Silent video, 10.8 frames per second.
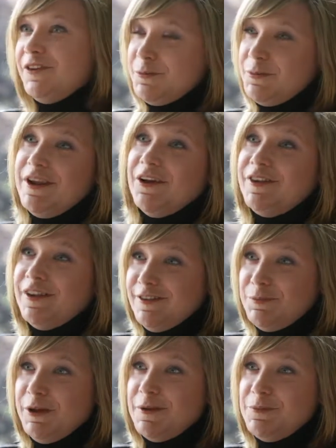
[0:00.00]
somebody else has
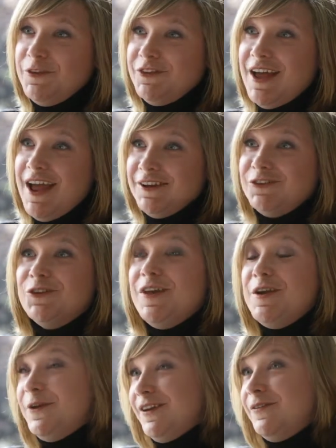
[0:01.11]
to pick up the slack. So
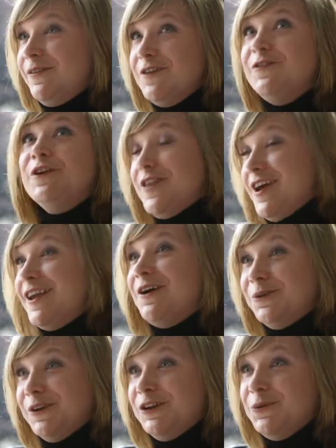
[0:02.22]
they figure that
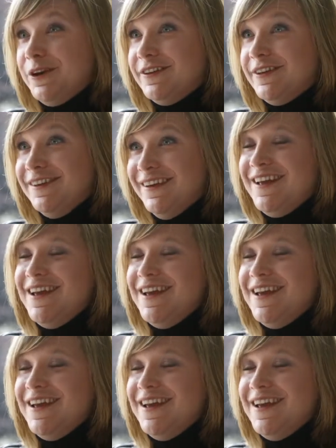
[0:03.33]
out really quickly.